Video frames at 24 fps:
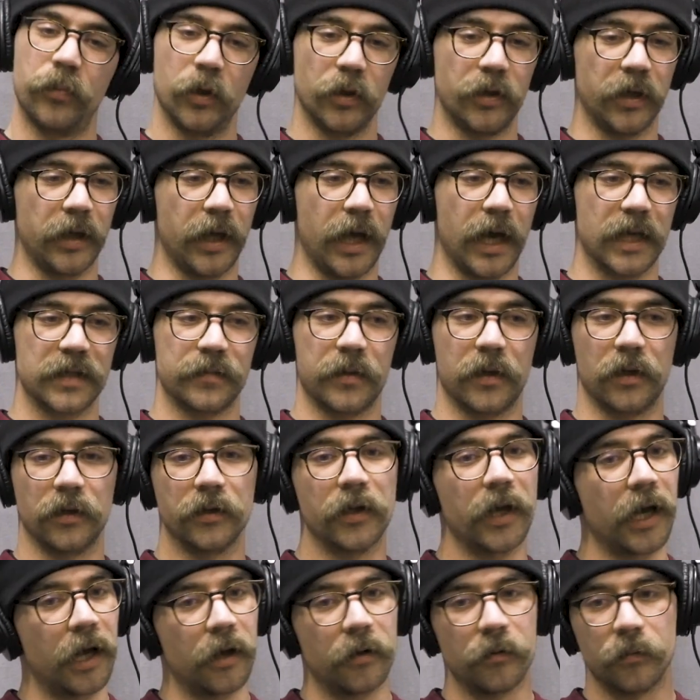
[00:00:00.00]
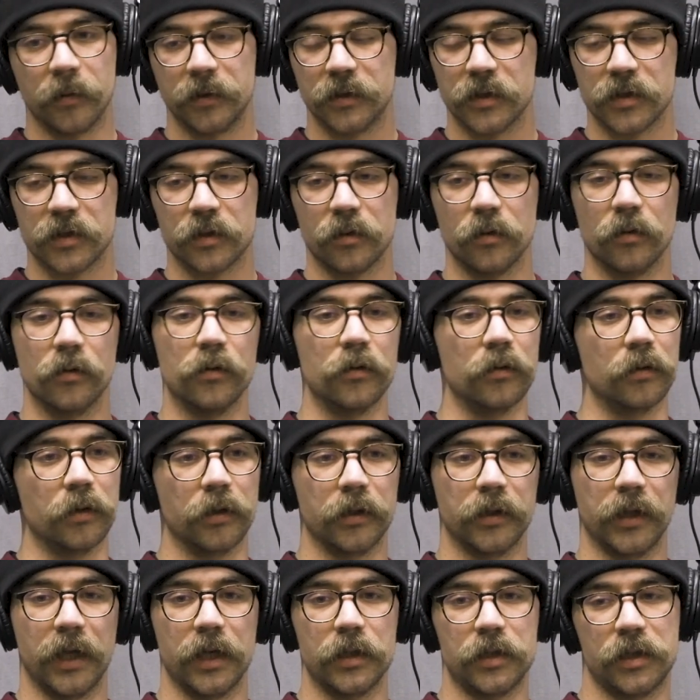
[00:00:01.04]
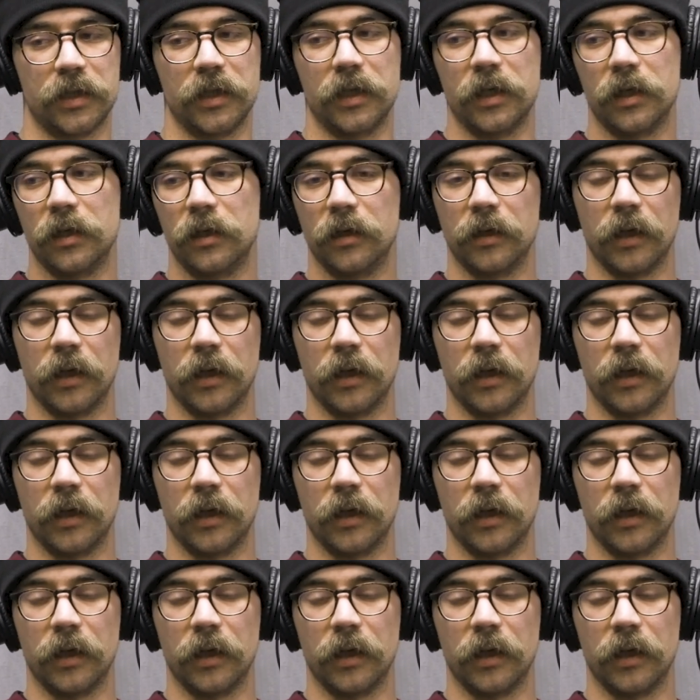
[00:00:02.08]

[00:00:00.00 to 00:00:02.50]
put the gas pedal down, went to school, learned that shit,